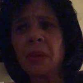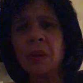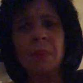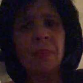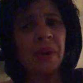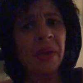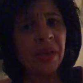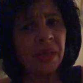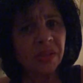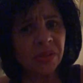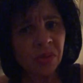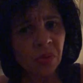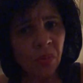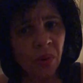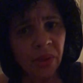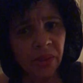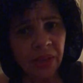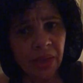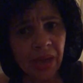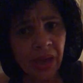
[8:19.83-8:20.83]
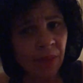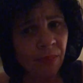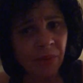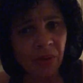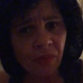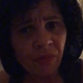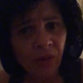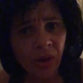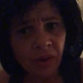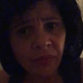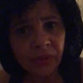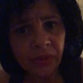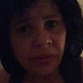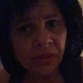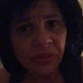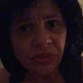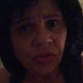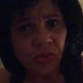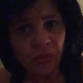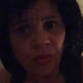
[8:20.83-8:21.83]
But he's the one that got me involved in
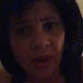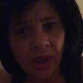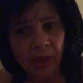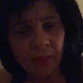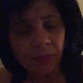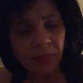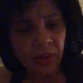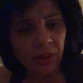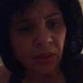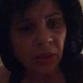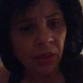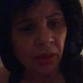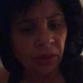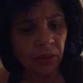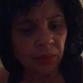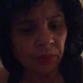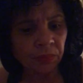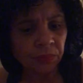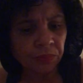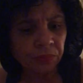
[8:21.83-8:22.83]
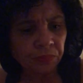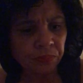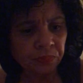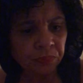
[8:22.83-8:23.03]
this crap. You